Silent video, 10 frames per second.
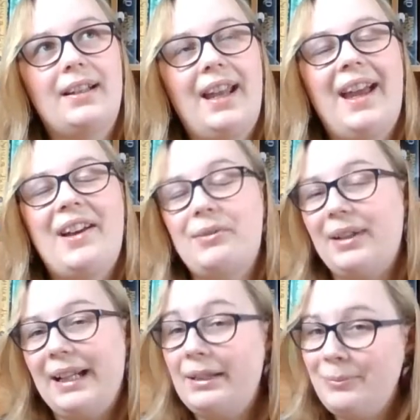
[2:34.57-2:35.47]

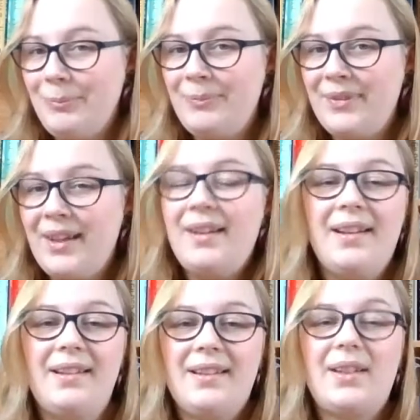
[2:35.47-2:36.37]
carefully,
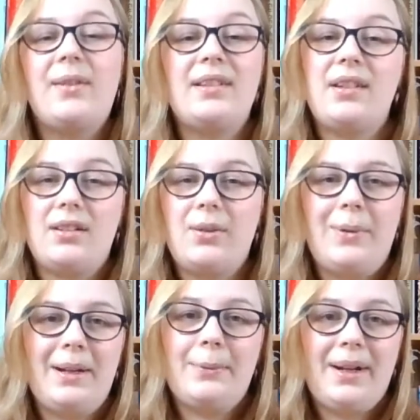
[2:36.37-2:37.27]
so it's done
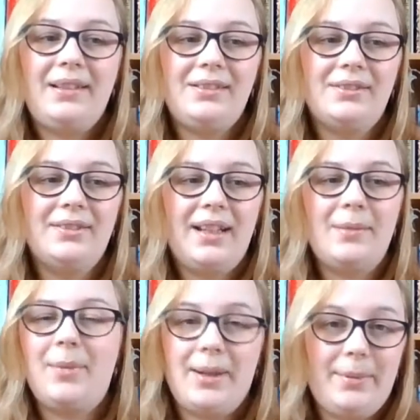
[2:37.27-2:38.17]
quite well
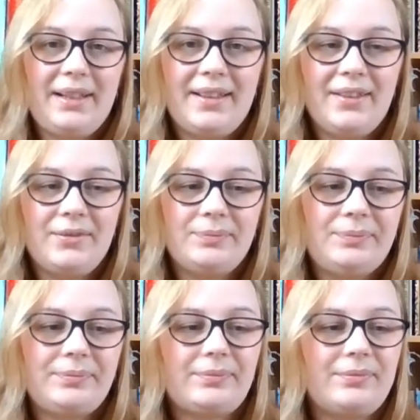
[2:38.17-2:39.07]
in my opinion.
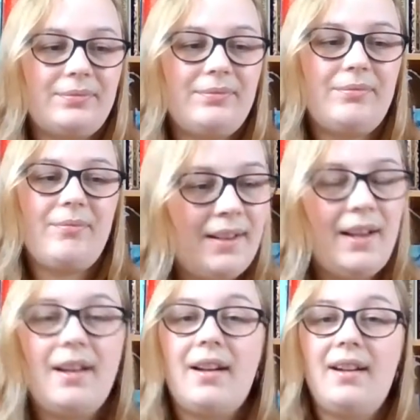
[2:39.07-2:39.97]

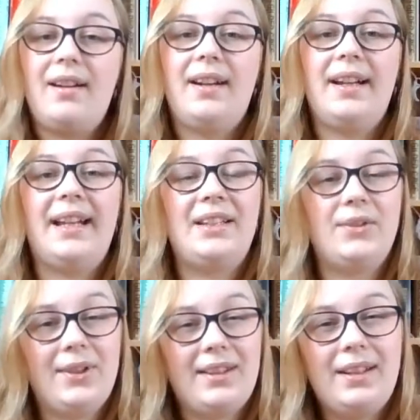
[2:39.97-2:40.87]
I
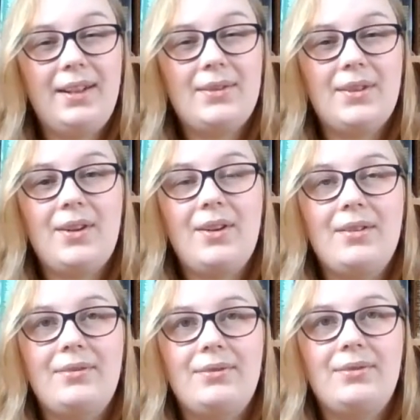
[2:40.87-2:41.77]
enjoyed the use
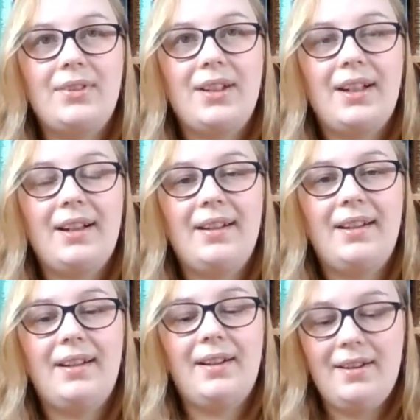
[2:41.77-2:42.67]
of
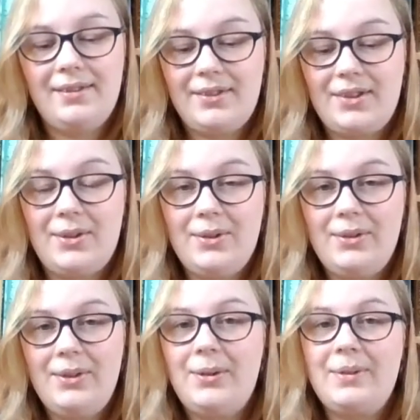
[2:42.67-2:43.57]

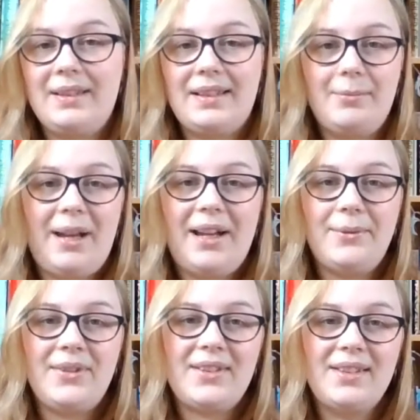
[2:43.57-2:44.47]
Algernon, who is the
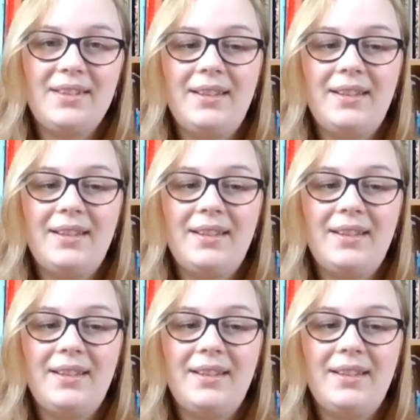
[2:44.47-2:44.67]
mouse.